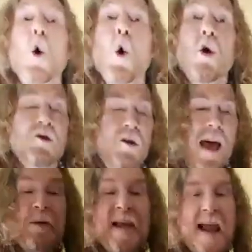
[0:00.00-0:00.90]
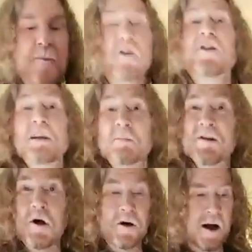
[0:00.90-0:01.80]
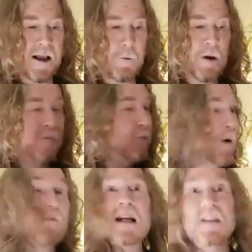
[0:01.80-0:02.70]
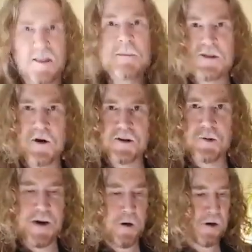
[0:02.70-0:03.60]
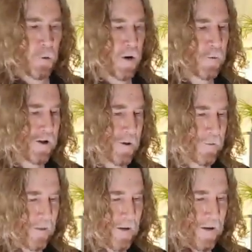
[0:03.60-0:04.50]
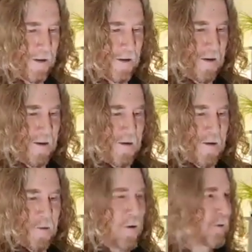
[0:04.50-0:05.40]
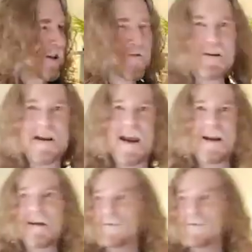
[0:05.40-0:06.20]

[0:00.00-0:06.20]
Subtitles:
that became our theme song. Again, we have lots of theme songs apparently. One was every day, and the other one's